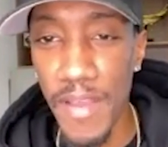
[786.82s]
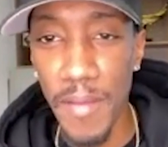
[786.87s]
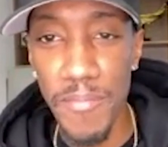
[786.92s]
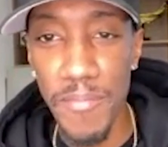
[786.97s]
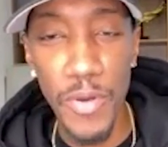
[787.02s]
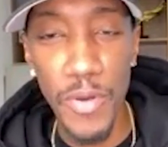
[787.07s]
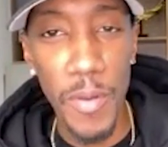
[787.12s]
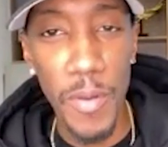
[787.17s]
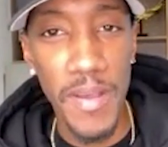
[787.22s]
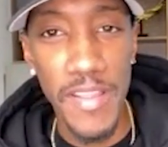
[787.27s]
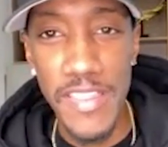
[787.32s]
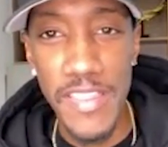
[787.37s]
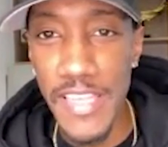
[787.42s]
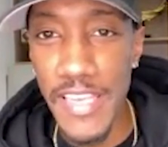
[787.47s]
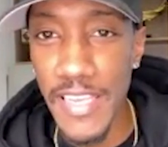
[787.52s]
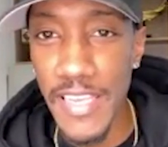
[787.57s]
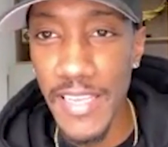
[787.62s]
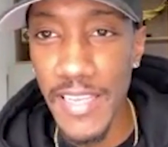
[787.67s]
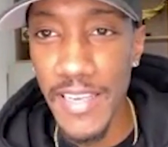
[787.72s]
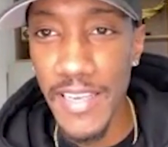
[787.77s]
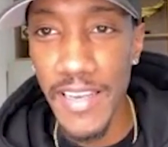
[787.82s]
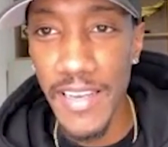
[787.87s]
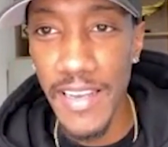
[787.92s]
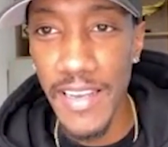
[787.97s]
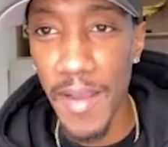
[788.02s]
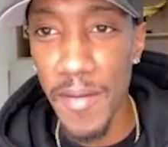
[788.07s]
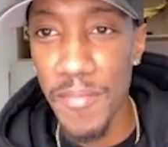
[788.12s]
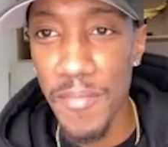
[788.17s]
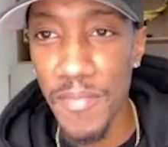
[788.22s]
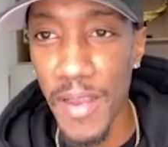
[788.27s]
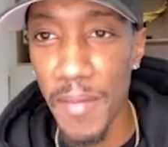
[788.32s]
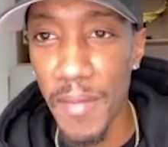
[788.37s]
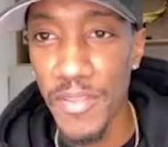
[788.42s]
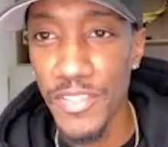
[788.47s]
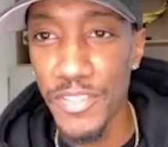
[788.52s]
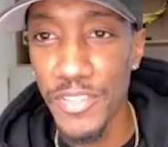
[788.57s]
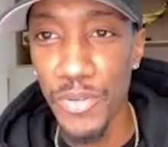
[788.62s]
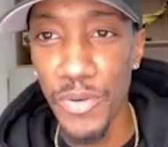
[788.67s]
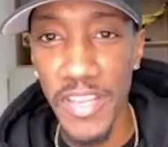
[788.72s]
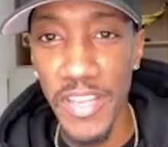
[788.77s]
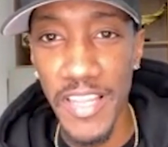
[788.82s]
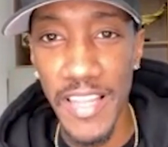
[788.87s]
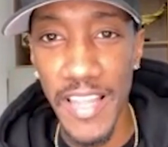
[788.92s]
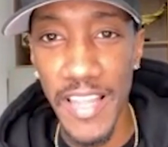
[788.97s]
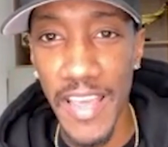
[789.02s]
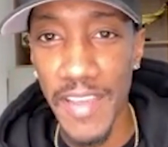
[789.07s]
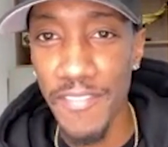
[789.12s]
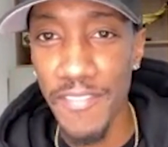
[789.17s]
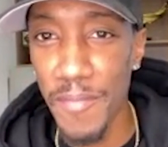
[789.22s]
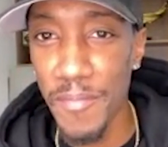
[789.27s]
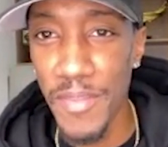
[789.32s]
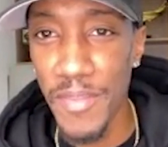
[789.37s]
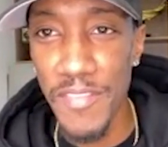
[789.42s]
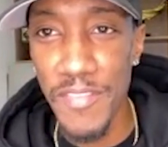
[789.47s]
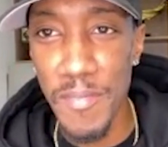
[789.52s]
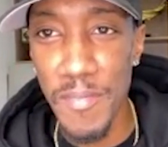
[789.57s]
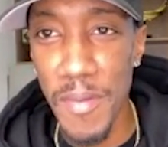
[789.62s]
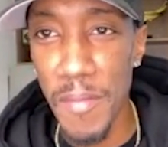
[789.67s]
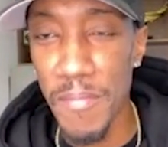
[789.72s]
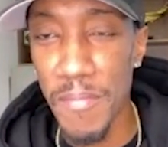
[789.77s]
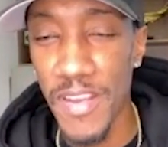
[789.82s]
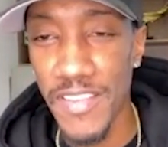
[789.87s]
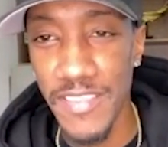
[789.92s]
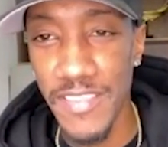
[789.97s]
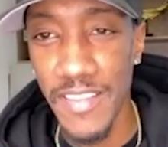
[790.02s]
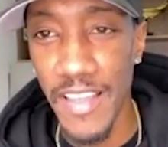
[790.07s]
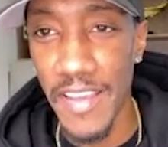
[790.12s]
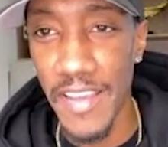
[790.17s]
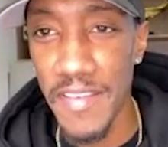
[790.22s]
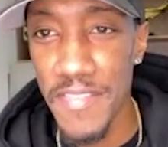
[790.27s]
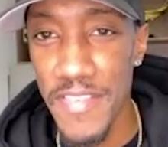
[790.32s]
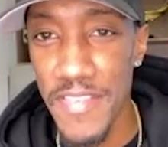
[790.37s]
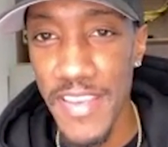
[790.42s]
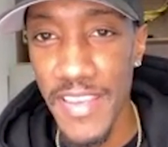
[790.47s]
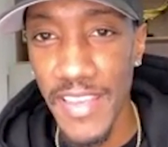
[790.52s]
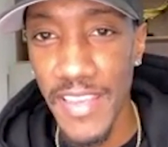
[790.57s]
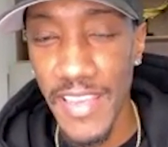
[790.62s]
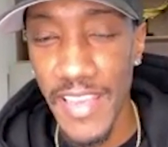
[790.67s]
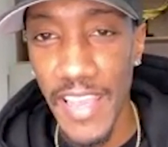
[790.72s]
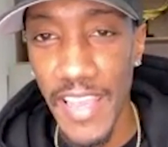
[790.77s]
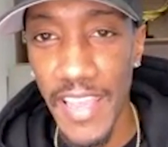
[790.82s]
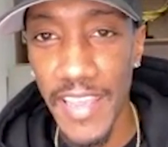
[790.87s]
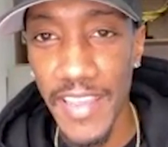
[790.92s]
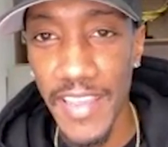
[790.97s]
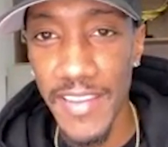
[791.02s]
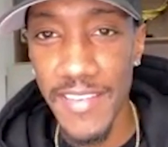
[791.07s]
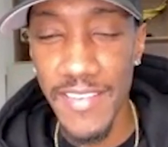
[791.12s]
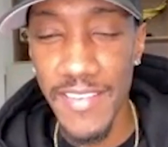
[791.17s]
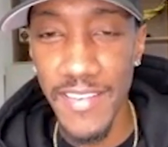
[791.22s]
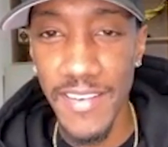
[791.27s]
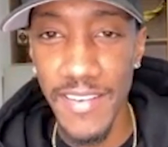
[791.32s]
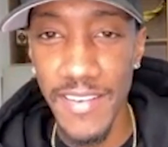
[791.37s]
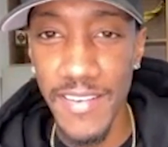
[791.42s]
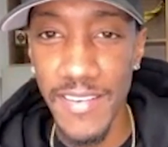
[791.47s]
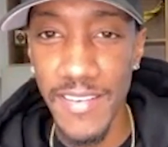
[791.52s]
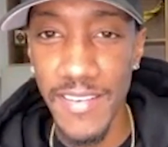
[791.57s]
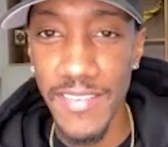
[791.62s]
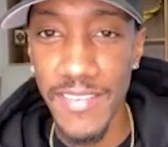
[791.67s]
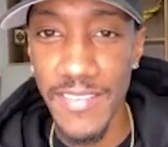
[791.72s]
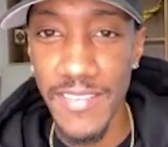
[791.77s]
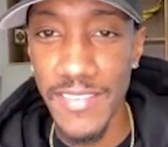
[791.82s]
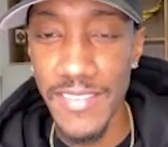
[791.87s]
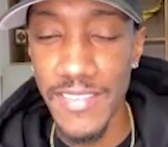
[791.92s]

doing my thing. I'm enjoying life. I'm living my best life, and I'm